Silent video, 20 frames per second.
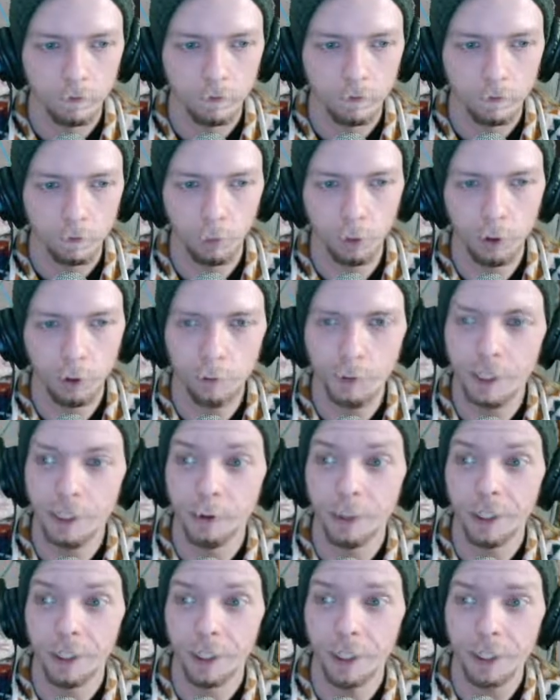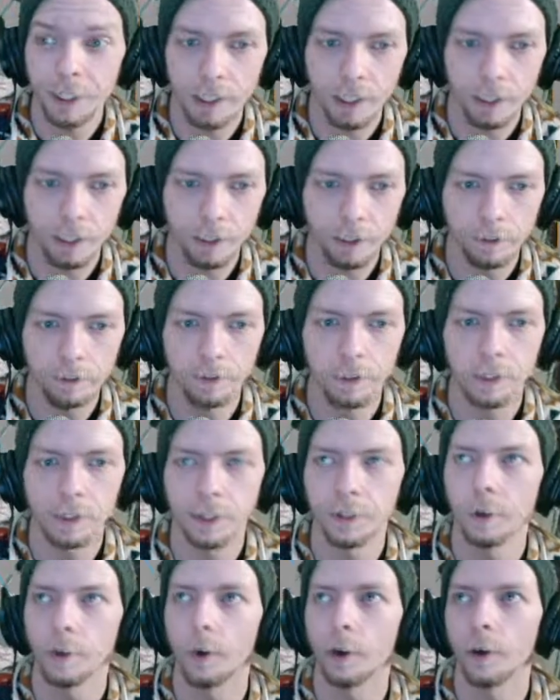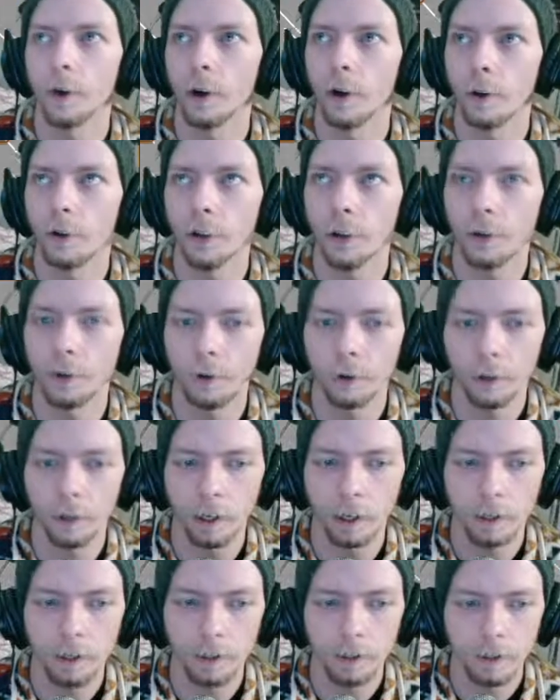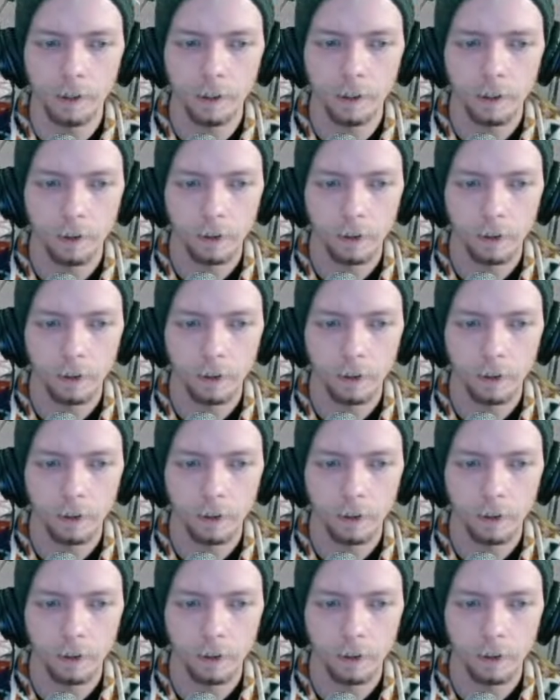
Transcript: Which means we need to set it to 0 in all the other classes.